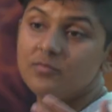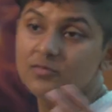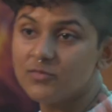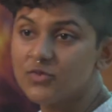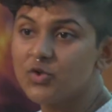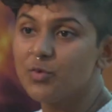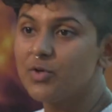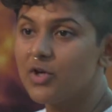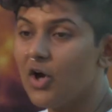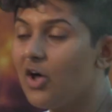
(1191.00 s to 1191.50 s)

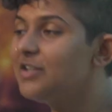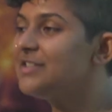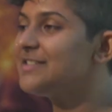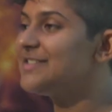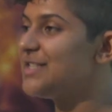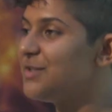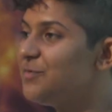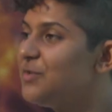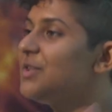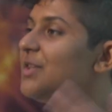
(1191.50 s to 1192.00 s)
to be
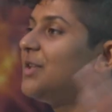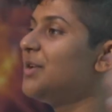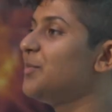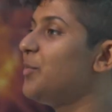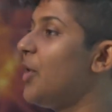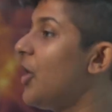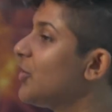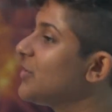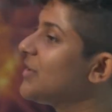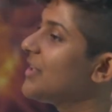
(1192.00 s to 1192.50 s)
honest, even the
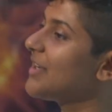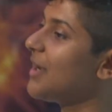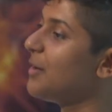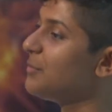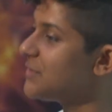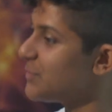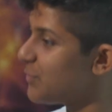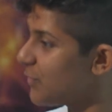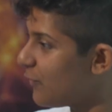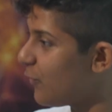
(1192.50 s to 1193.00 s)
part that
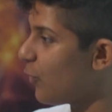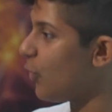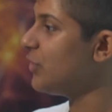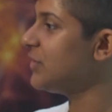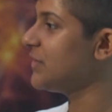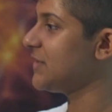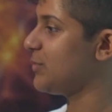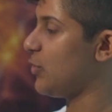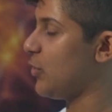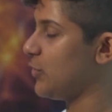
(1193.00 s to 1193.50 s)
comes before
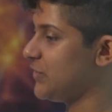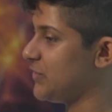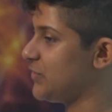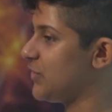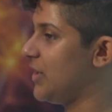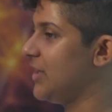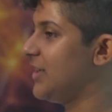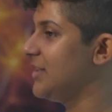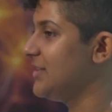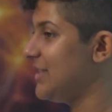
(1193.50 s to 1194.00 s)
this
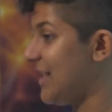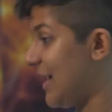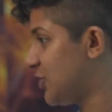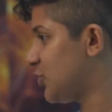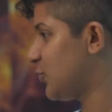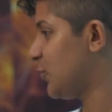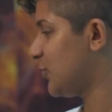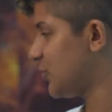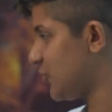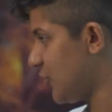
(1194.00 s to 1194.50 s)
post-training, the
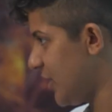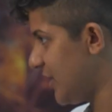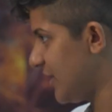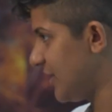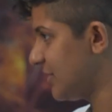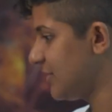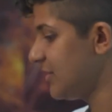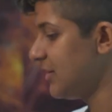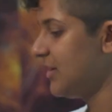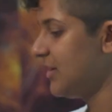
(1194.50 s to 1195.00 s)
actual training,